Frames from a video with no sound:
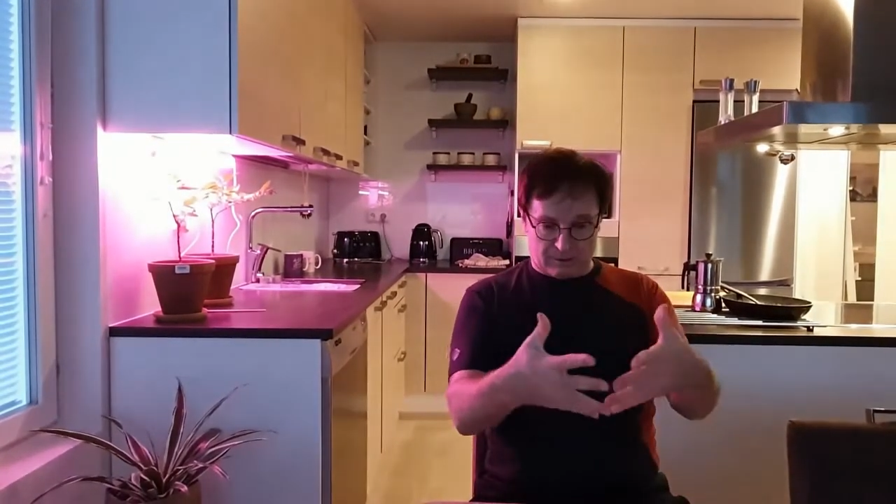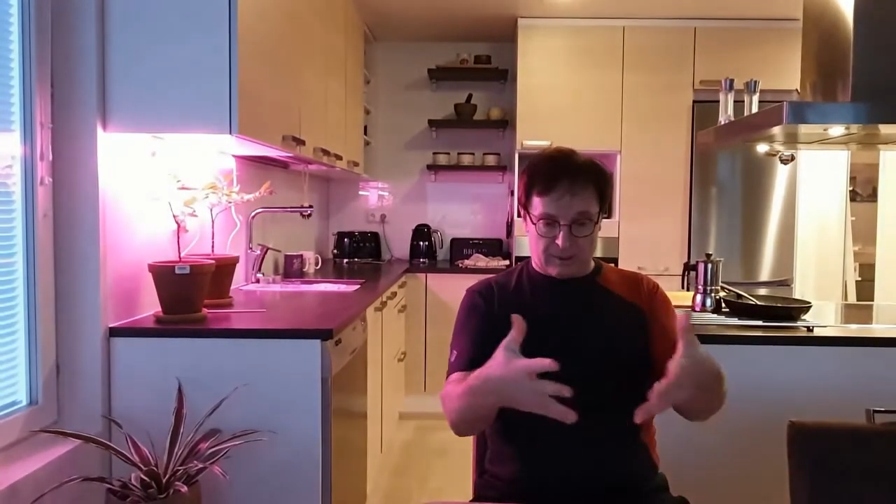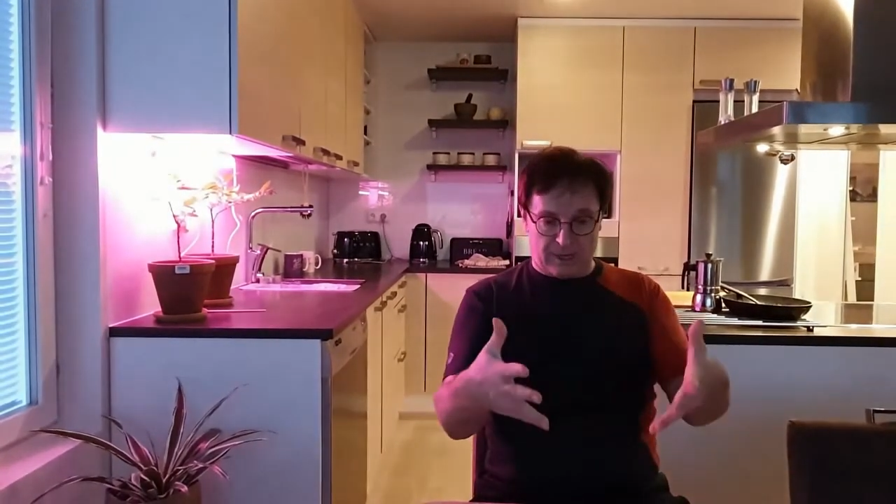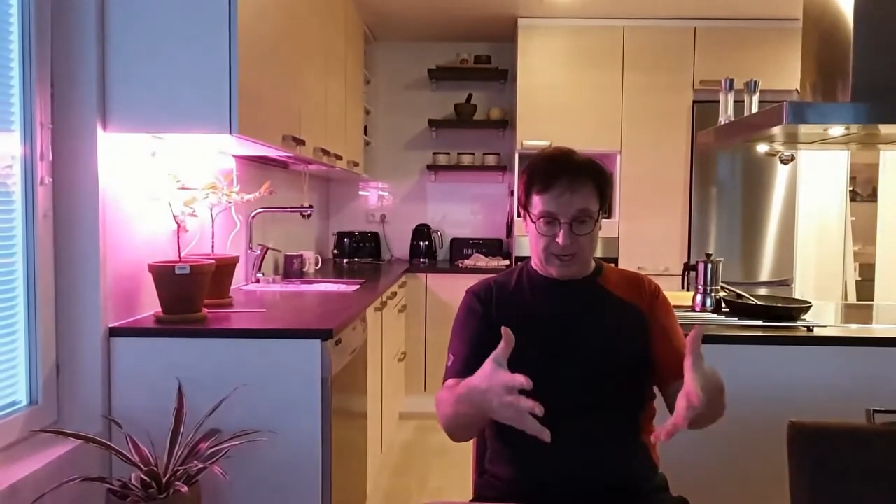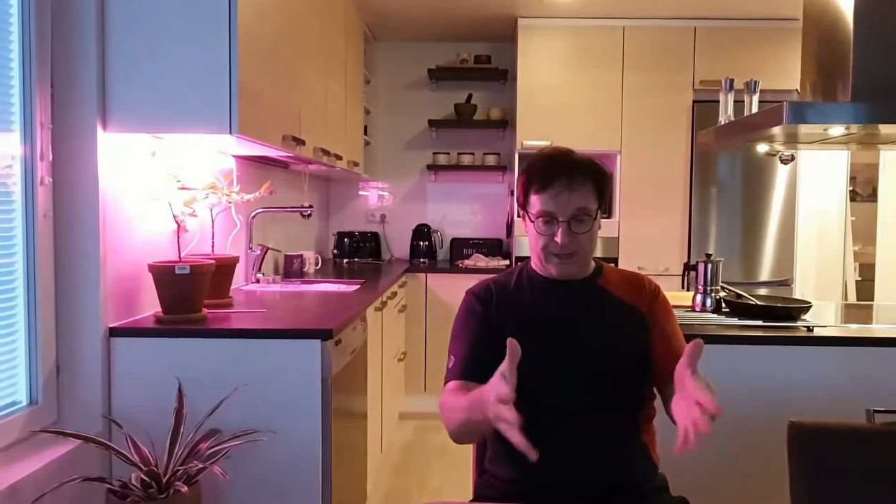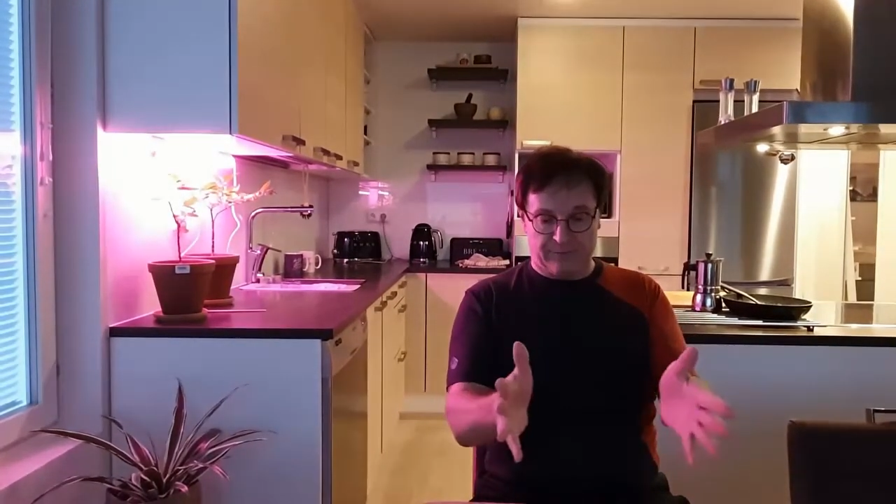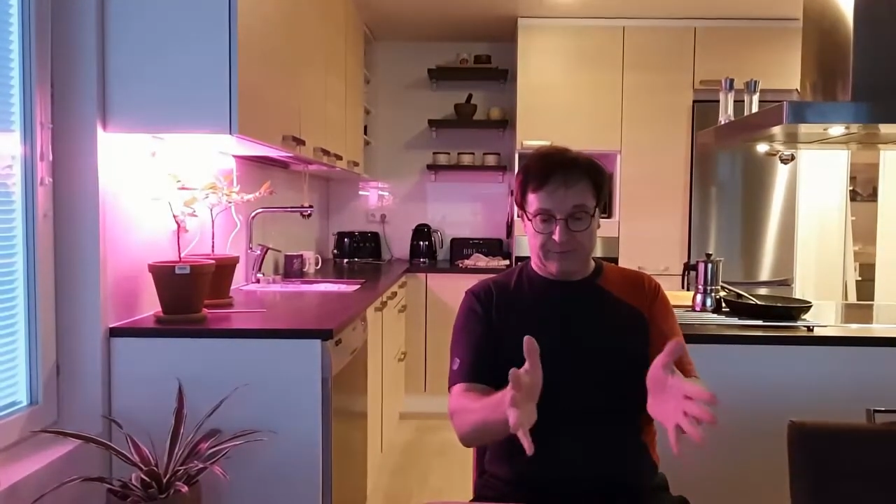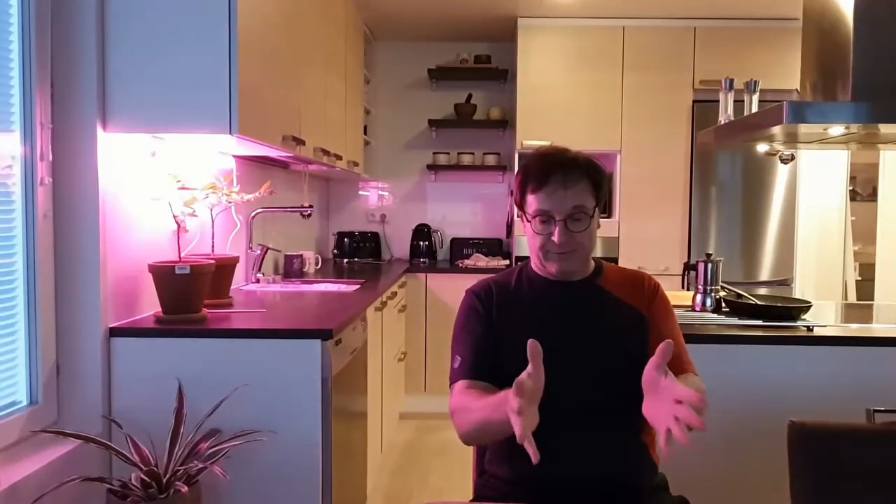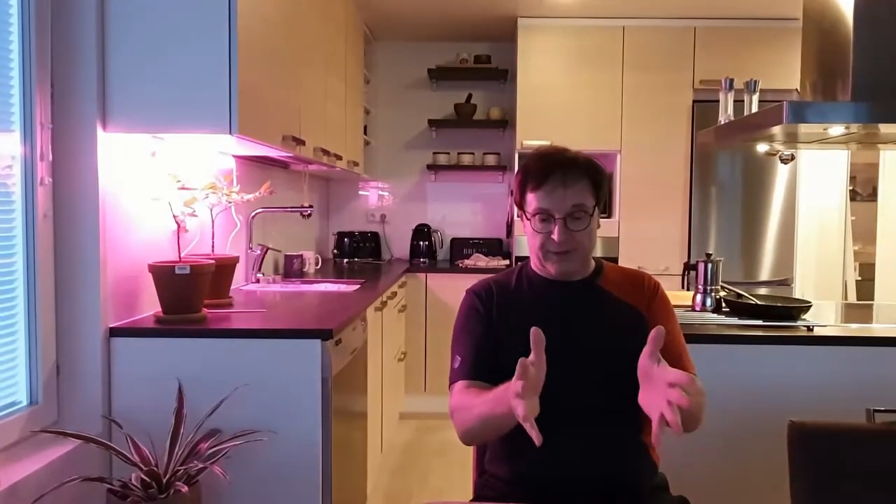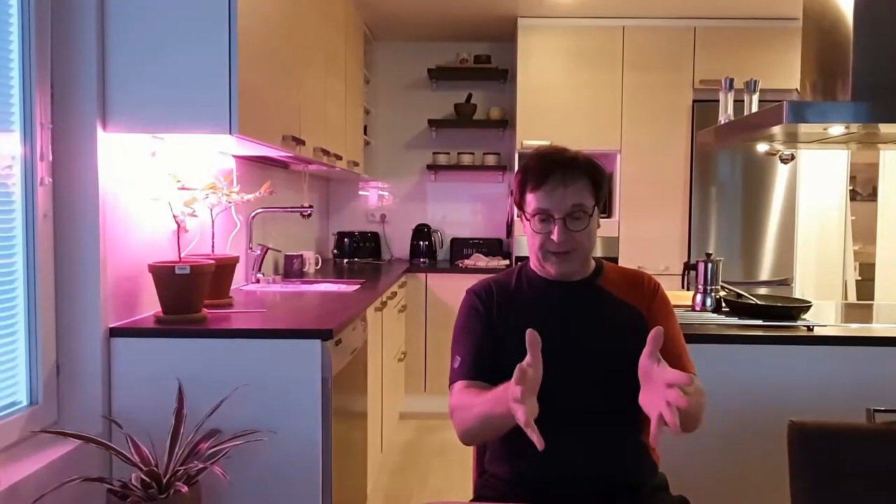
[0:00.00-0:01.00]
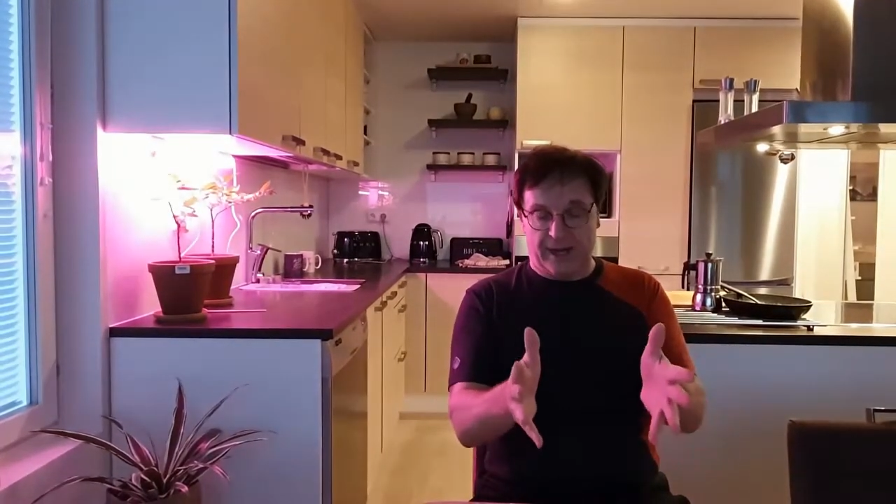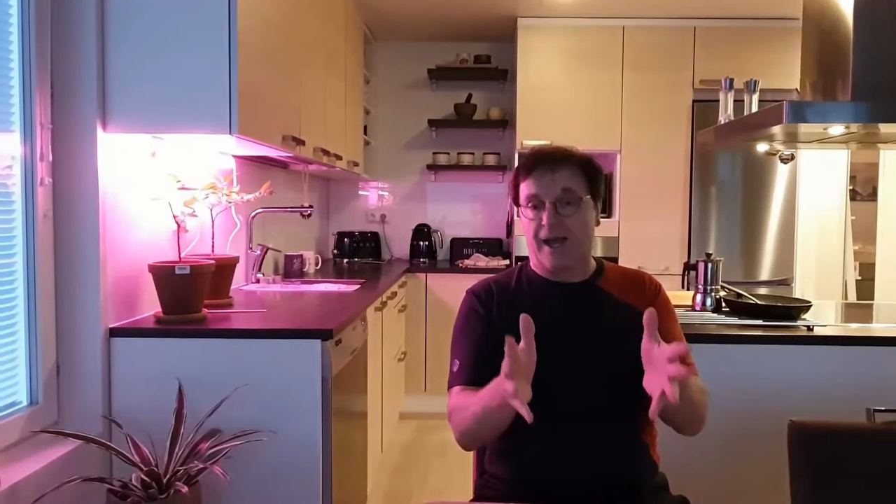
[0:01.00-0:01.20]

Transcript: kind of thing.